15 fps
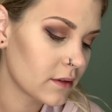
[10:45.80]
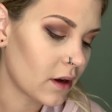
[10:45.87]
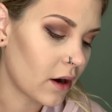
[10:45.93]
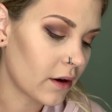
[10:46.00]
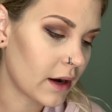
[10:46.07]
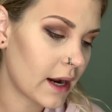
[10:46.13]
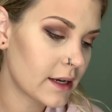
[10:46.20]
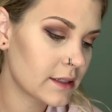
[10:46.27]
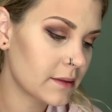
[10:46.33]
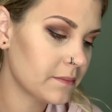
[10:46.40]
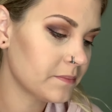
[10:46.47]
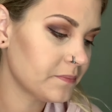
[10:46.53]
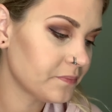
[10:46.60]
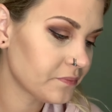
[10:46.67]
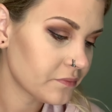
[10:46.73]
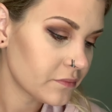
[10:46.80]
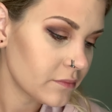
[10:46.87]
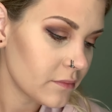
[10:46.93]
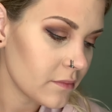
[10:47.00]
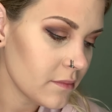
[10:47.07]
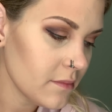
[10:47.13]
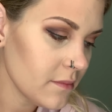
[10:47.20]
All right.
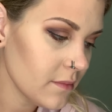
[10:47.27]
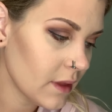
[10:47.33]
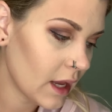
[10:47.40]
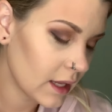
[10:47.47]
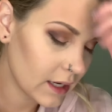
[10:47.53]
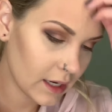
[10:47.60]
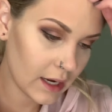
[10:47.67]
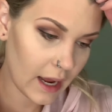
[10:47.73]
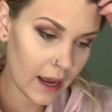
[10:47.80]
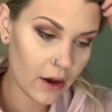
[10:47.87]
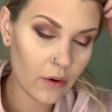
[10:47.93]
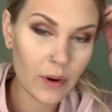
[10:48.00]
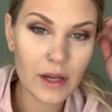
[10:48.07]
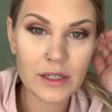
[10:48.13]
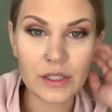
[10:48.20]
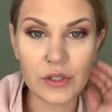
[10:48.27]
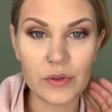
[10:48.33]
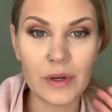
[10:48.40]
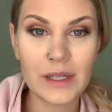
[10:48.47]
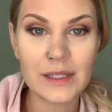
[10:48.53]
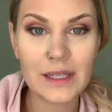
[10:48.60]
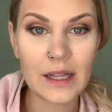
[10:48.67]
Now to
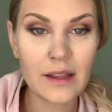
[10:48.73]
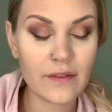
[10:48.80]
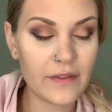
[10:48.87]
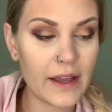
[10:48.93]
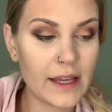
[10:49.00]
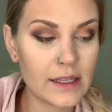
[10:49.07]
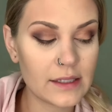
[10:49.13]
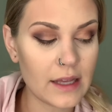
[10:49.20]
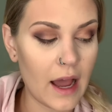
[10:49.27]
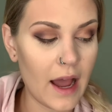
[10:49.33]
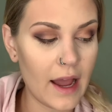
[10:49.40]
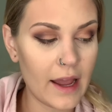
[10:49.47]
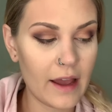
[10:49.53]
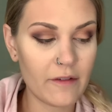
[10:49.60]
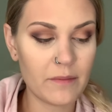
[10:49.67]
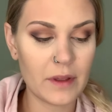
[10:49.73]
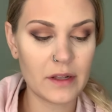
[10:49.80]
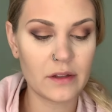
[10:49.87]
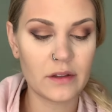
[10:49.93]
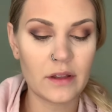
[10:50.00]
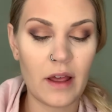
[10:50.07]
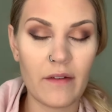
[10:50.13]
set the face, I have
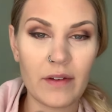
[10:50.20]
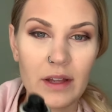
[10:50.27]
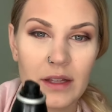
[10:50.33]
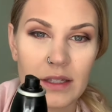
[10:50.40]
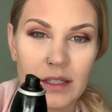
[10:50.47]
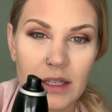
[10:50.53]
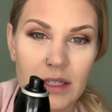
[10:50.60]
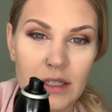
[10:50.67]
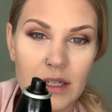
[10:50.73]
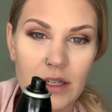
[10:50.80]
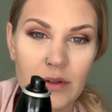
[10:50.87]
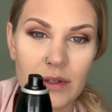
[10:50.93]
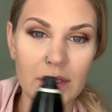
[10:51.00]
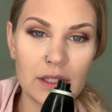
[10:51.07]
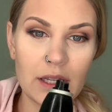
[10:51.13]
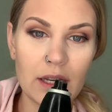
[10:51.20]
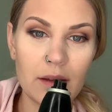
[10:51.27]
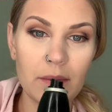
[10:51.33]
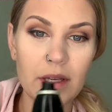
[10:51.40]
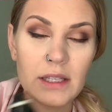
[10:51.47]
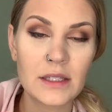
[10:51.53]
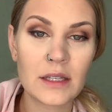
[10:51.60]
been loving this continuous setting
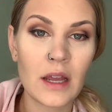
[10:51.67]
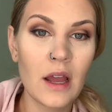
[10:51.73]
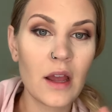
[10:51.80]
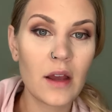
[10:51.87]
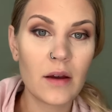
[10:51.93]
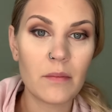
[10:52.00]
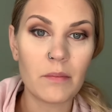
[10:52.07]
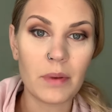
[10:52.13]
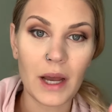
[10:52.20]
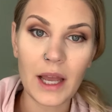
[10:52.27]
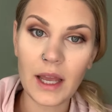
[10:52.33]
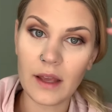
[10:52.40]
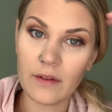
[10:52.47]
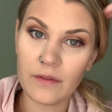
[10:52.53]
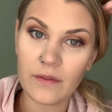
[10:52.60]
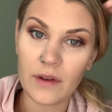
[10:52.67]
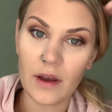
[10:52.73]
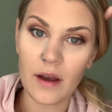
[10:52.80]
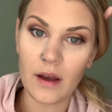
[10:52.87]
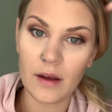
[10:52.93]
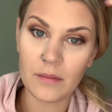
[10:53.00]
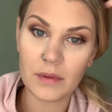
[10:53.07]
mist, but if
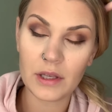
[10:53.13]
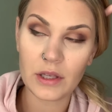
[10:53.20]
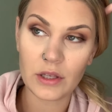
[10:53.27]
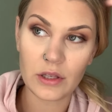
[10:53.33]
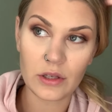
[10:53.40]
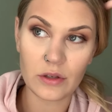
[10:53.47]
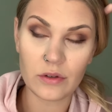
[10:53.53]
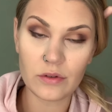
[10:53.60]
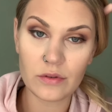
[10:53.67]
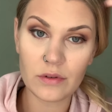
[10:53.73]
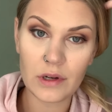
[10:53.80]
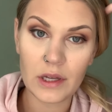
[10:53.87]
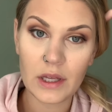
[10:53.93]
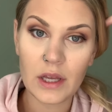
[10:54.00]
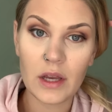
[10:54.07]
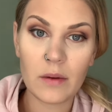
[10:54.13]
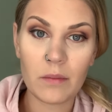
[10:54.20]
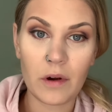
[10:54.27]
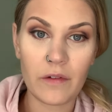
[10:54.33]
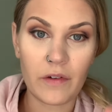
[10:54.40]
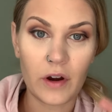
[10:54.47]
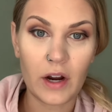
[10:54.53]
you
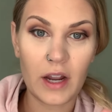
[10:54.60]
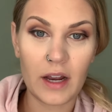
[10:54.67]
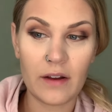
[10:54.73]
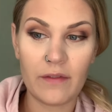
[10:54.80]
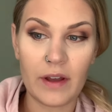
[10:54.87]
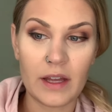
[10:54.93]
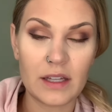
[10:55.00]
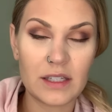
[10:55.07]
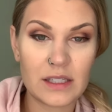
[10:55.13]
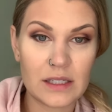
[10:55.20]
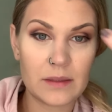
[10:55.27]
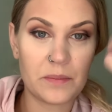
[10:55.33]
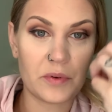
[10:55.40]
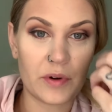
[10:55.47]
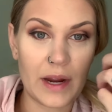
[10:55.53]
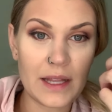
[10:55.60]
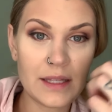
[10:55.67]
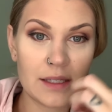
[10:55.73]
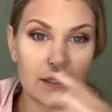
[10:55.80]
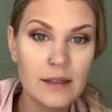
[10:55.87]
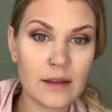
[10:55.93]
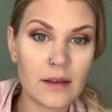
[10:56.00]
prefer kind of a
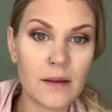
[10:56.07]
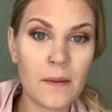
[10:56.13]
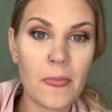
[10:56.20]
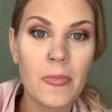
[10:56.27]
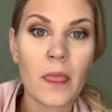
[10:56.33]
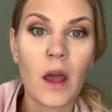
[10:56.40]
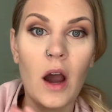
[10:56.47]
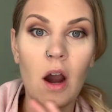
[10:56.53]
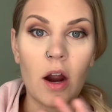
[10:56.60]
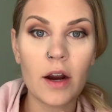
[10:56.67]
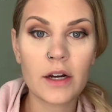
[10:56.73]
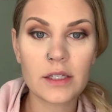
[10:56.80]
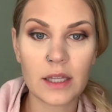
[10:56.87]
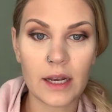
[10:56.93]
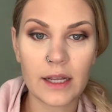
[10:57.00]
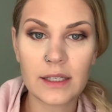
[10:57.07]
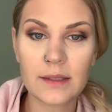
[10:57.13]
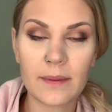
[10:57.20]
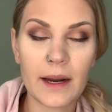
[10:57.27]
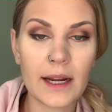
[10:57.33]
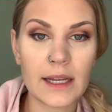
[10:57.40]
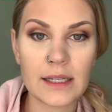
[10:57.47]
spritz, our setting
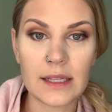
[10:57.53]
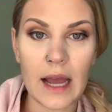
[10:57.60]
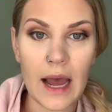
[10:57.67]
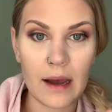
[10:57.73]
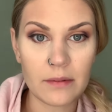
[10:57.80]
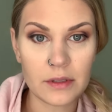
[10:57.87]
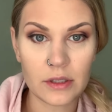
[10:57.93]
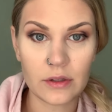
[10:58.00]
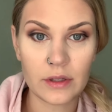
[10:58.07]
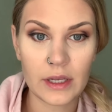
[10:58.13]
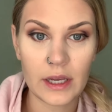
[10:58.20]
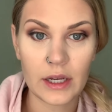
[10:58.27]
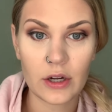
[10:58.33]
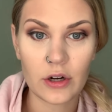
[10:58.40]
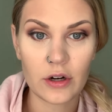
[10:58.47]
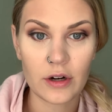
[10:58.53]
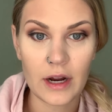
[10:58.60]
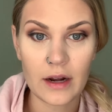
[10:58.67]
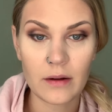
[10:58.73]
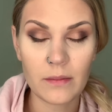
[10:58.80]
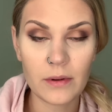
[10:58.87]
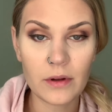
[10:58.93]
spray is absolutely
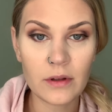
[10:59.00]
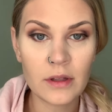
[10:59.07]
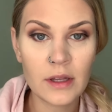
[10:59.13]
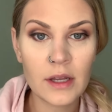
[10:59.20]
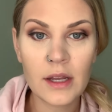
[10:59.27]
incredible.